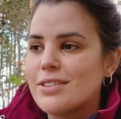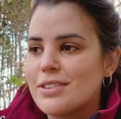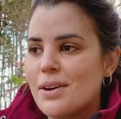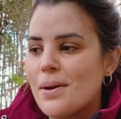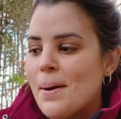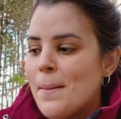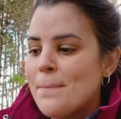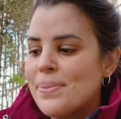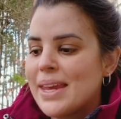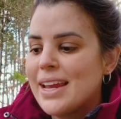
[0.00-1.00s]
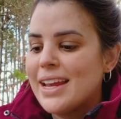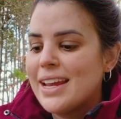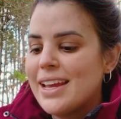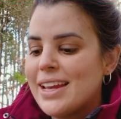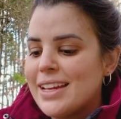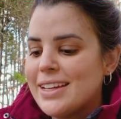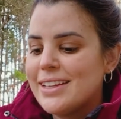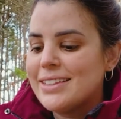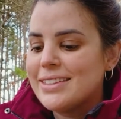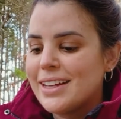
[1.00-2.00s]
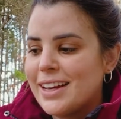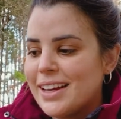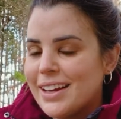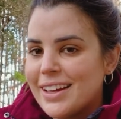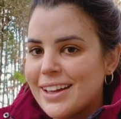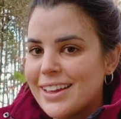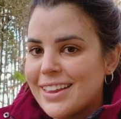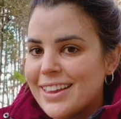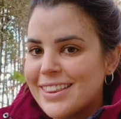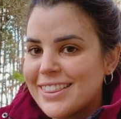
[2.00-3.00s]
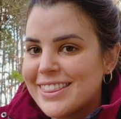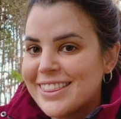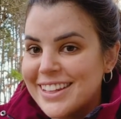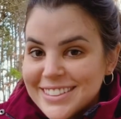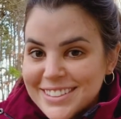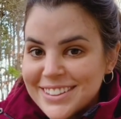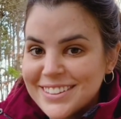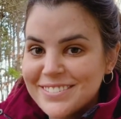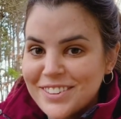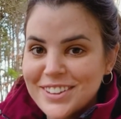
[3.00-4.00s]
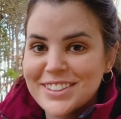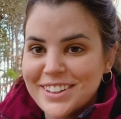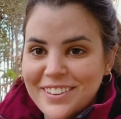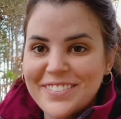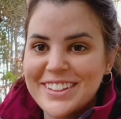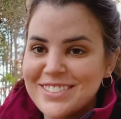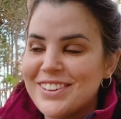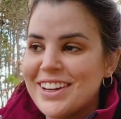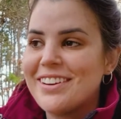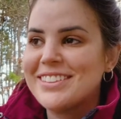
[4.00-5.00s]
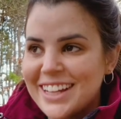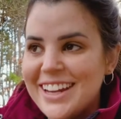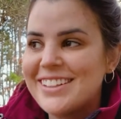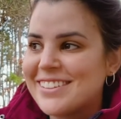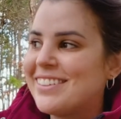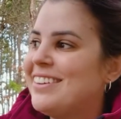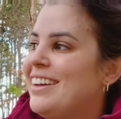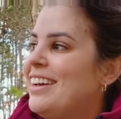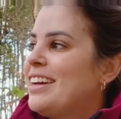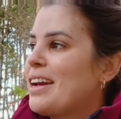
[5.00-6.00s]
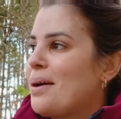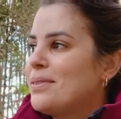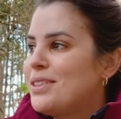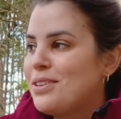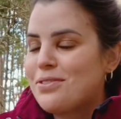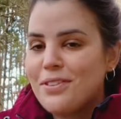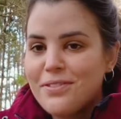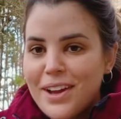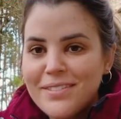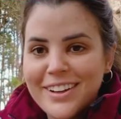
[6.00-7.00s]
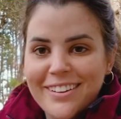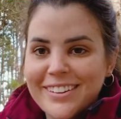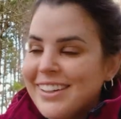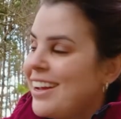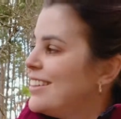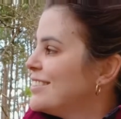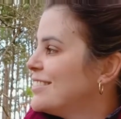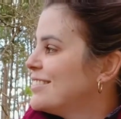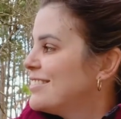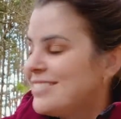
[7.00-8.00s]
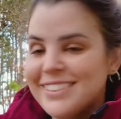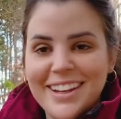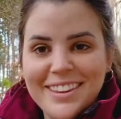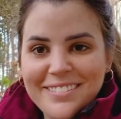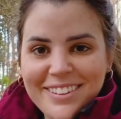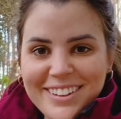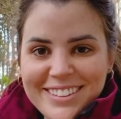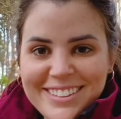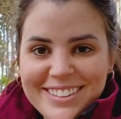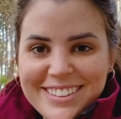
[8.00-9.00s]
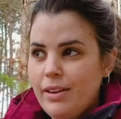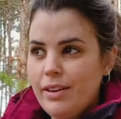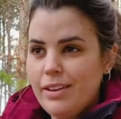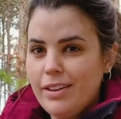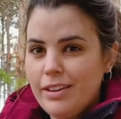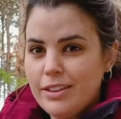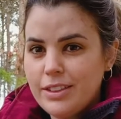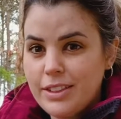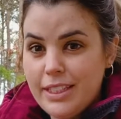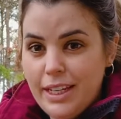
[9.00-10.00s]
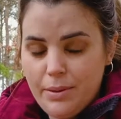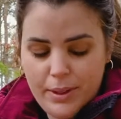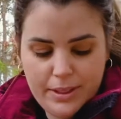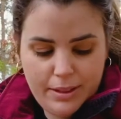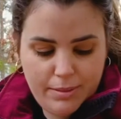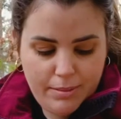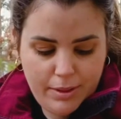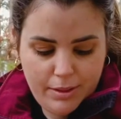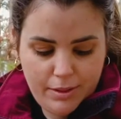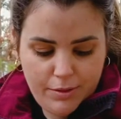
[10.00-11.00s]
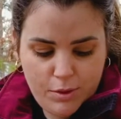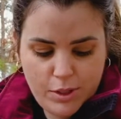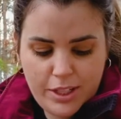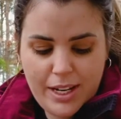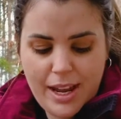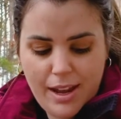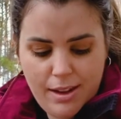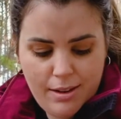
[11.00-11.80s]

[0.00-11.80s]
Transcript: So here is this version of this video, take 2, coming to you from family holidays in the woods. It's tea wisdom for today.